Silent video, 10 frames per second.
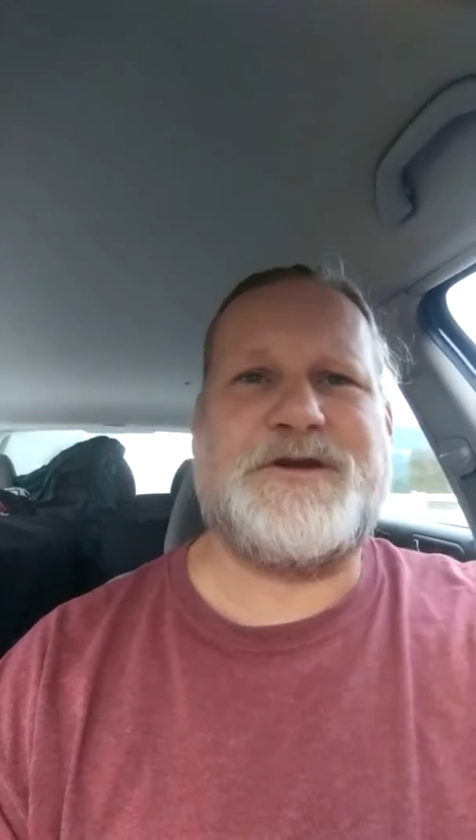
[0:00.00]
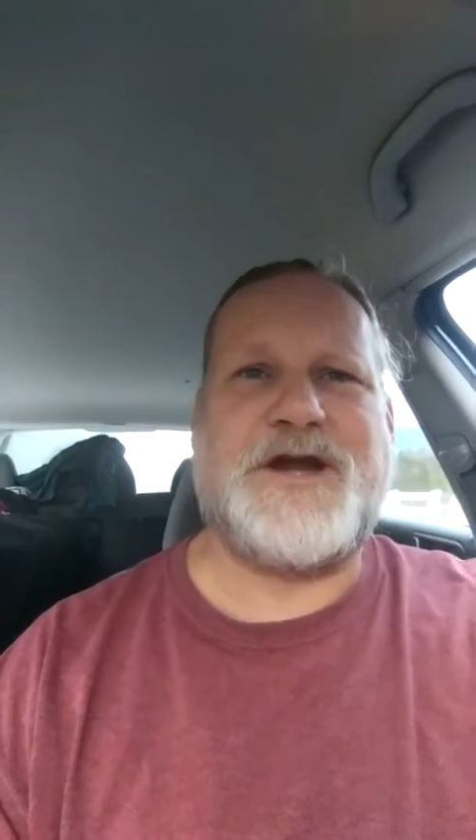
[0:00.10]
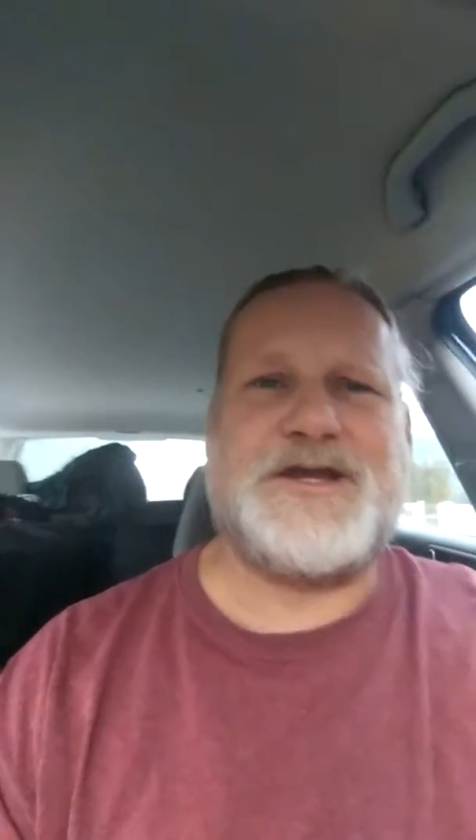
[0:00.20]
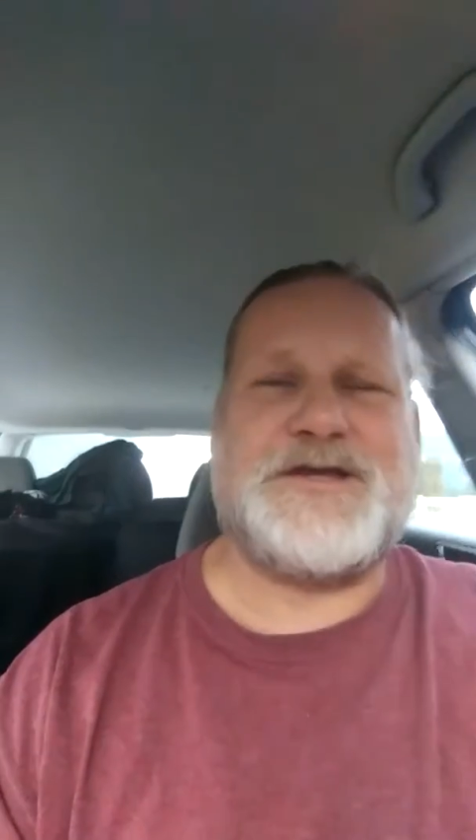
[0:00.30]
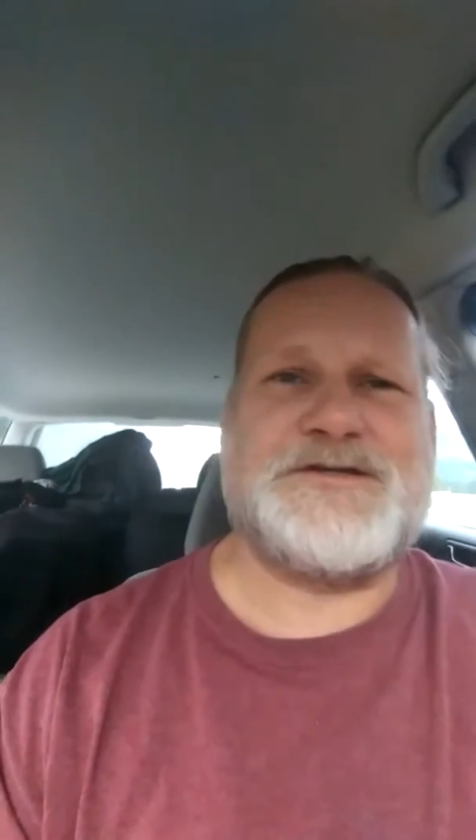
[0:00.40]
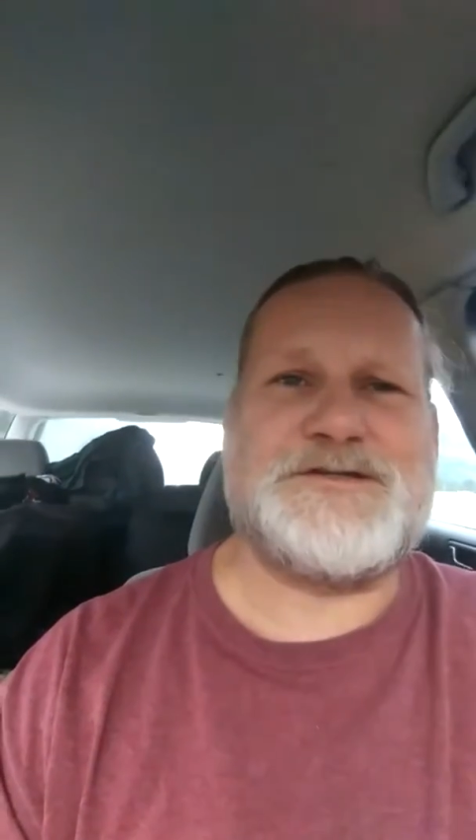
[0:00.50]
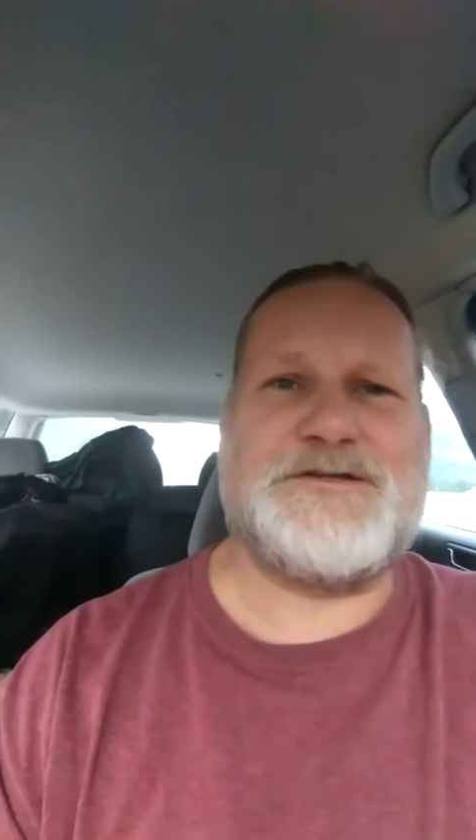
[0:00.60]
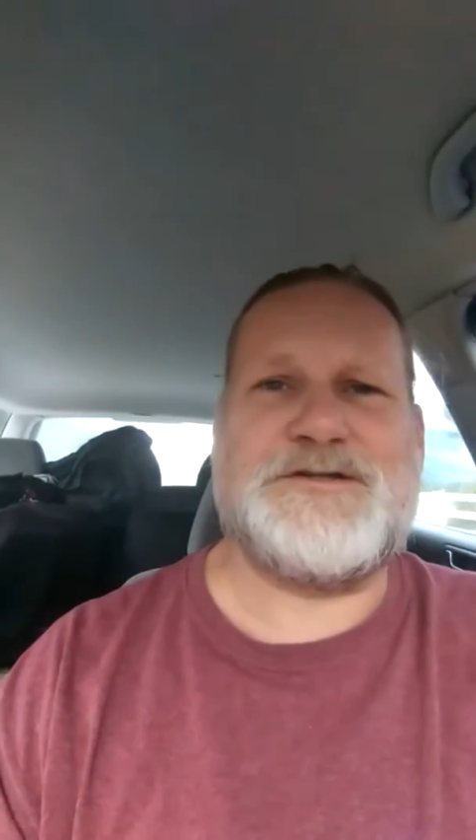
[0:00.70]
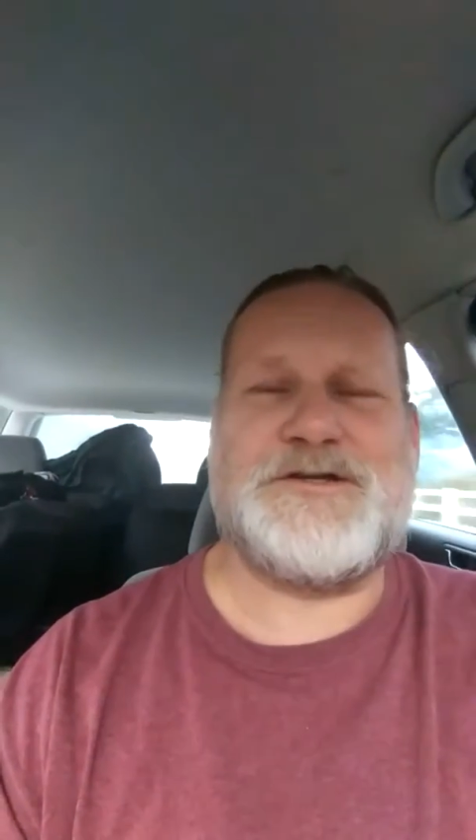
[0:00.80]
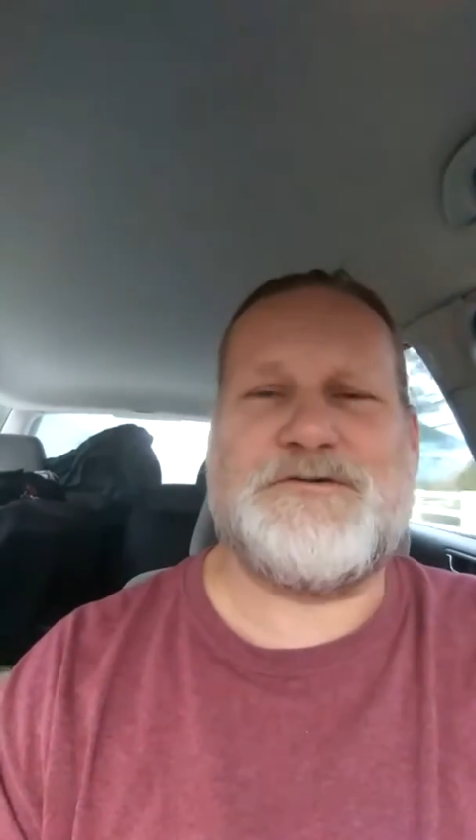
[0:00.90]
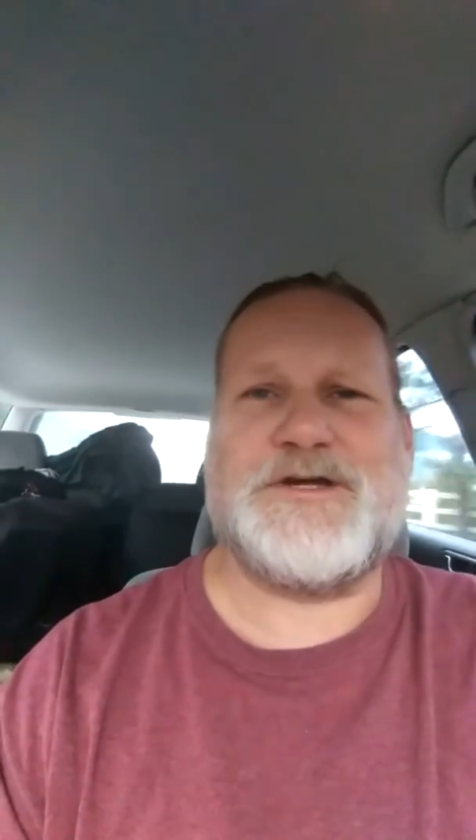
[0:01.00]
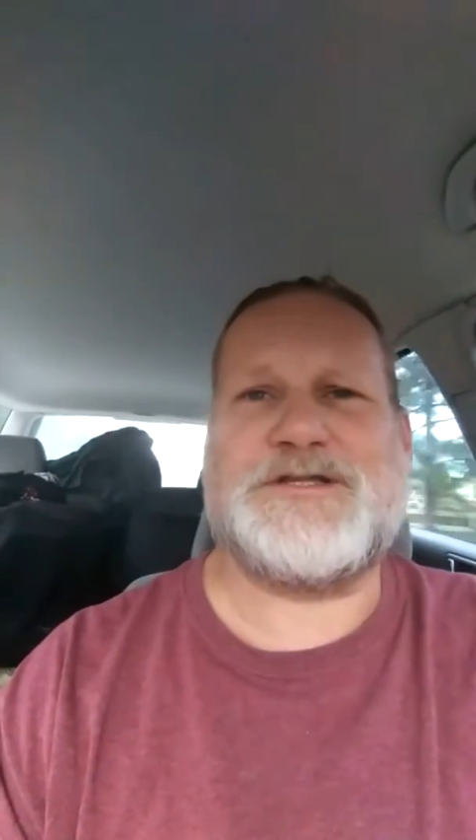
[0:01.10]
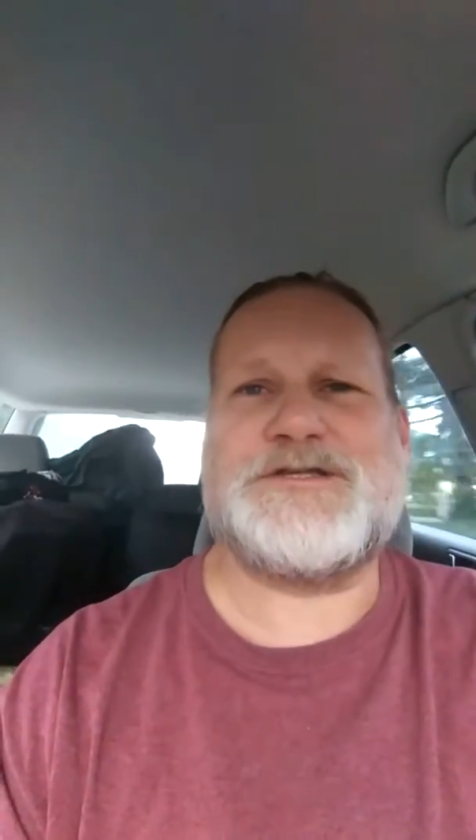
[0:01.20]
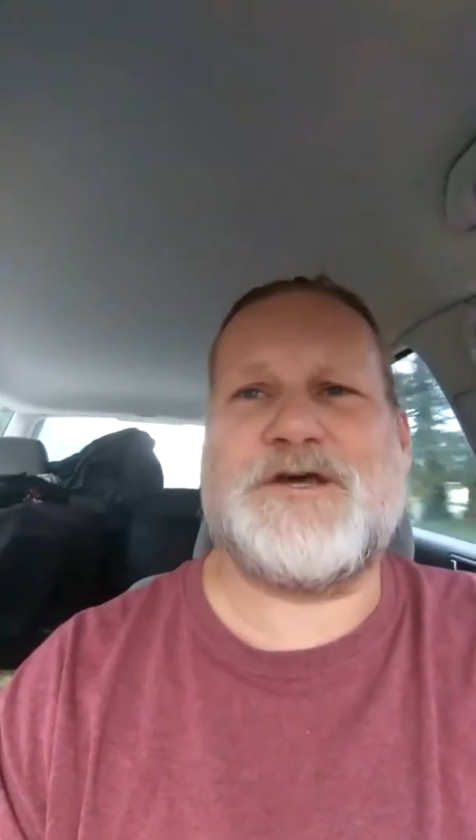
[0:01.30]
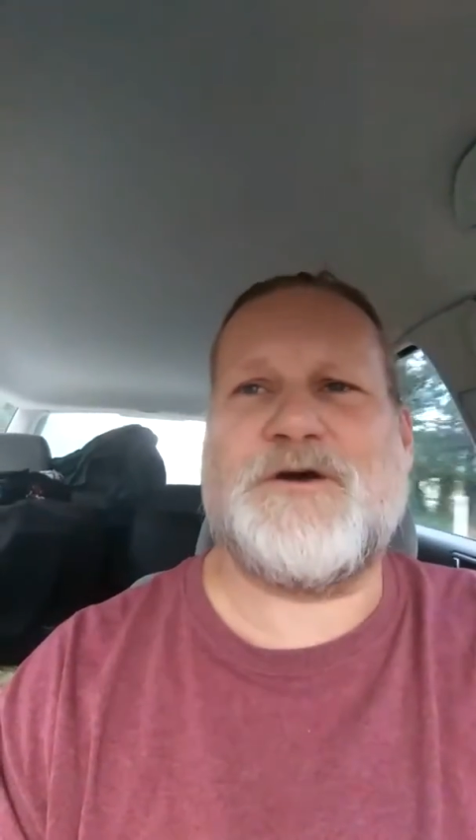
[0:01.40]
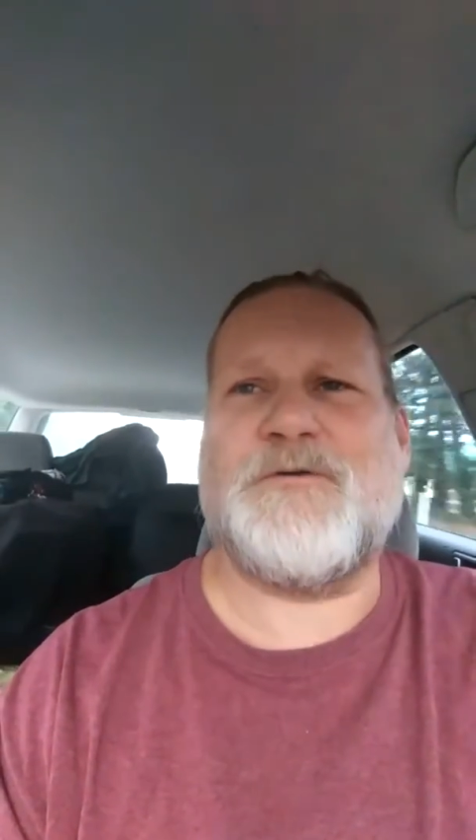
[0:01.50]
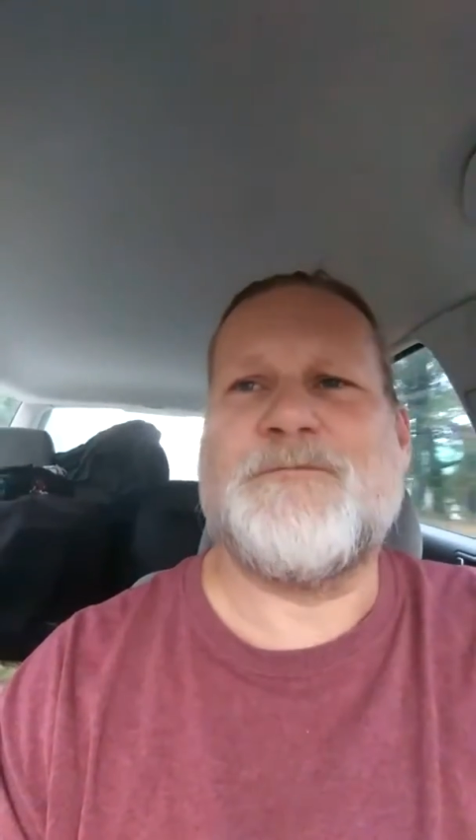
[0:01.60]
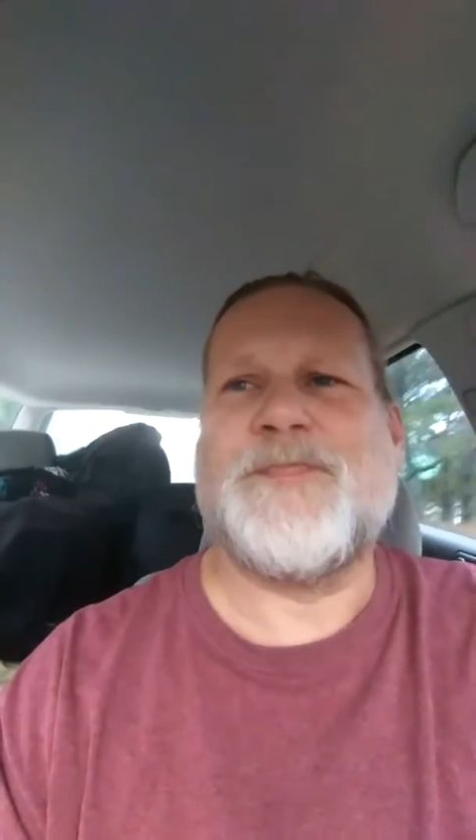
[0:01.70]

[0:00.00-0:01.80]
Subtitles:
their ideas and do it, so